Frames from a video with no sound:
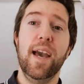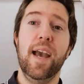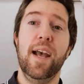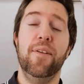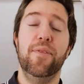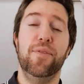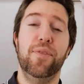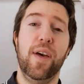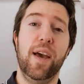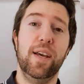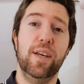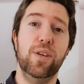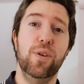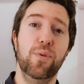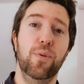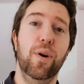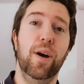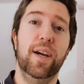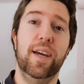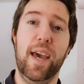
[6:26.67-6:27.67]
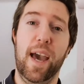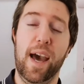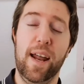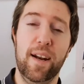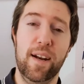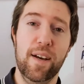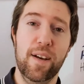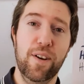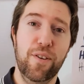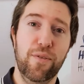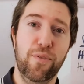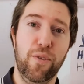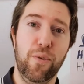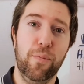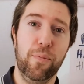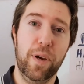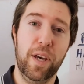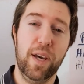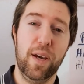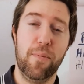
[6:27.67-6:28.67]
and thank you again for
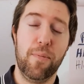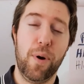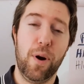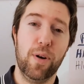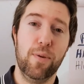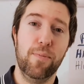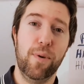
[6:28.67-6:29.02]
being a part